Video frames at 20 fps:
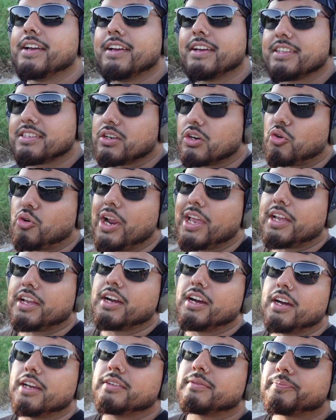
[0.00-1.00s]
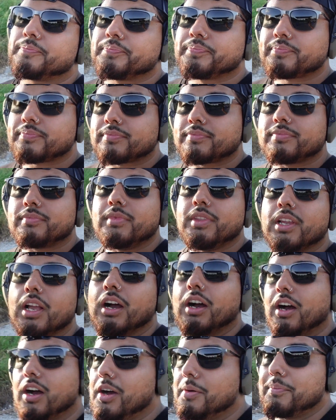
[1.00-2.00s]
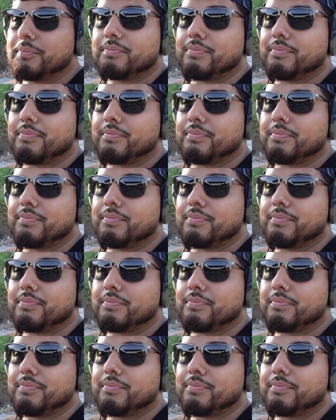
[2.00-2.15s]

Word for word: It's a great gun. Um,